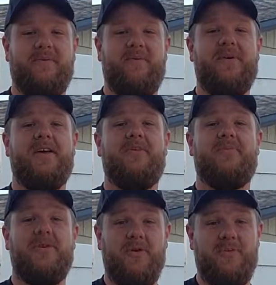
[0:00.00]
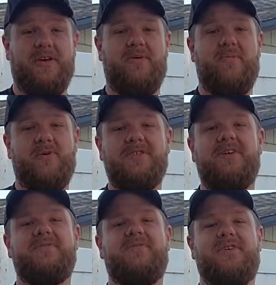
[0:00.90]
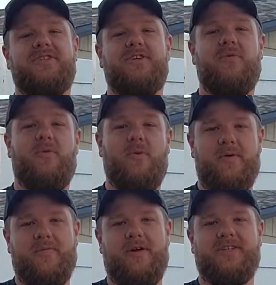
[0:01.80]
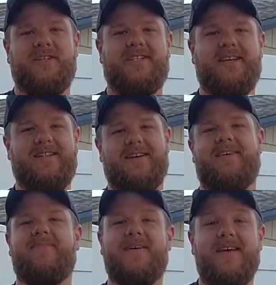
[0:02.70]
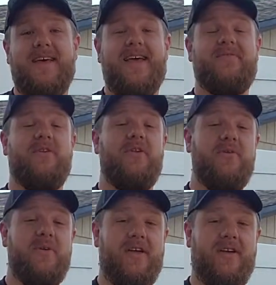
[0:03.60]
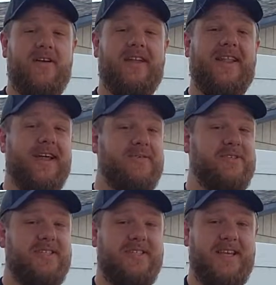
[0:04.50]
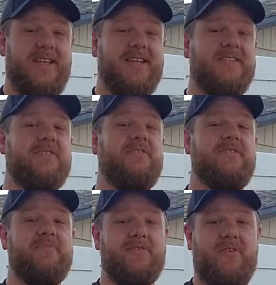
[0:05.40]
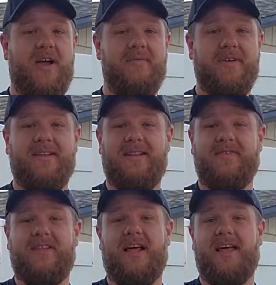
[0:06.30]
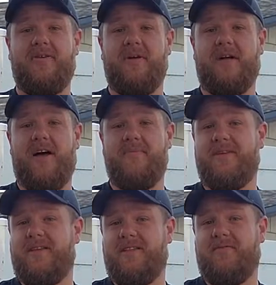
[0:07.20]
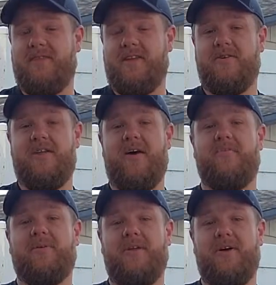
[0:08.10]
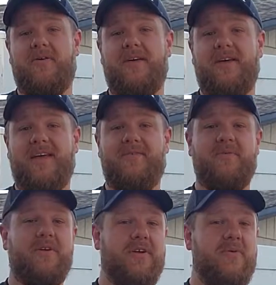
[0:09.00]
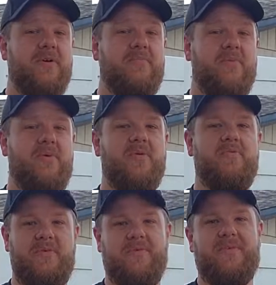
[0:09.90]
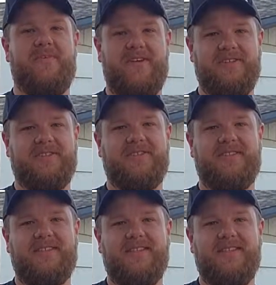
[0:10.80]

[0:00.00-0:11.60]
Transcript: where we help you become more self-sufficient one project at a time. If you're new here and like what you see, consider subscribing, leave a like or a comment in the video down below if you want to go on more MoonWood adventures.